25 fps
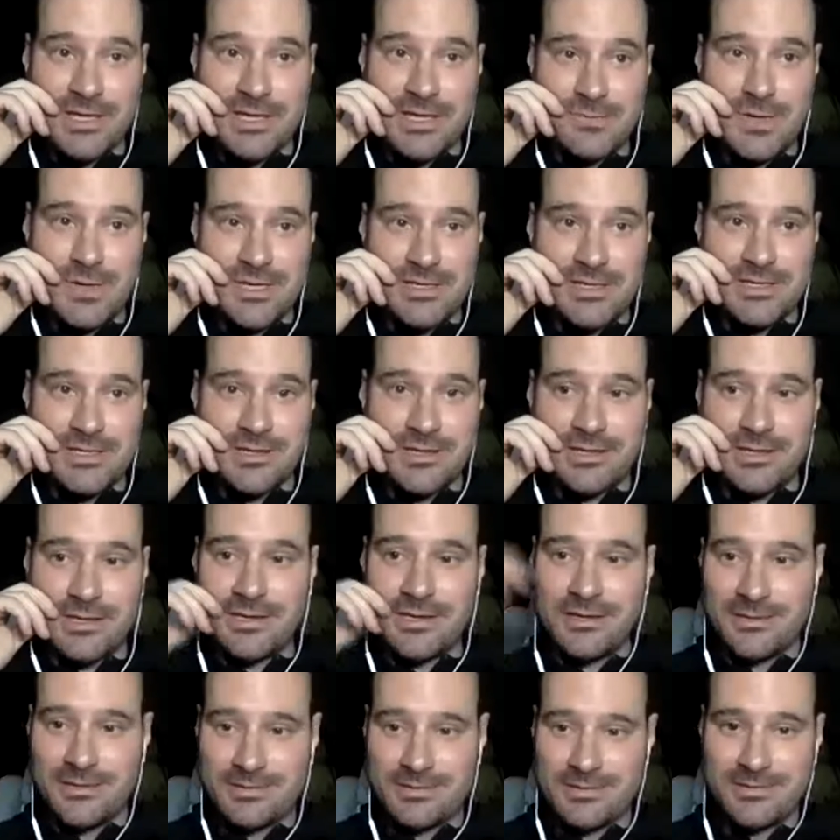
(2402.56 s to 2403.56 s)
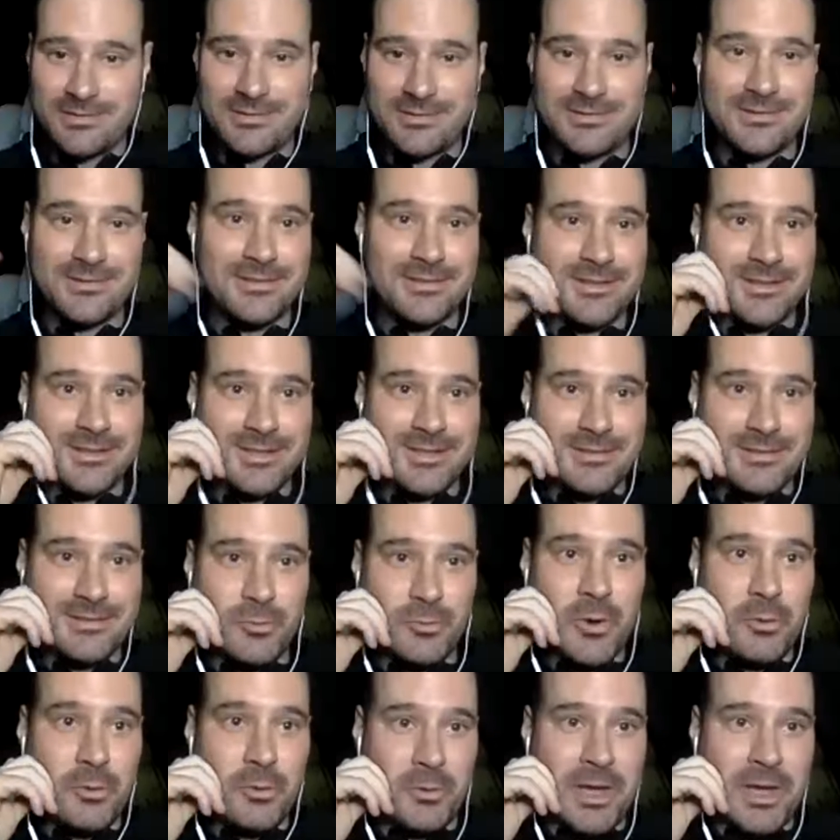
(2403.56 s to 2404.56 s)
That's basically
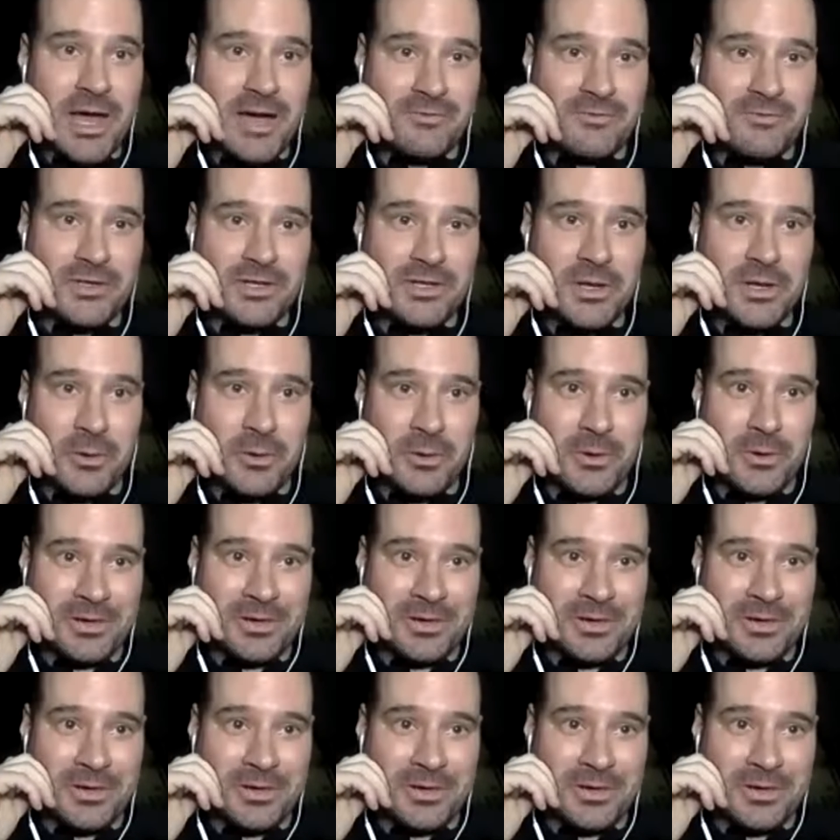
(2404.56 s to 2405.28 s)
what we have to do.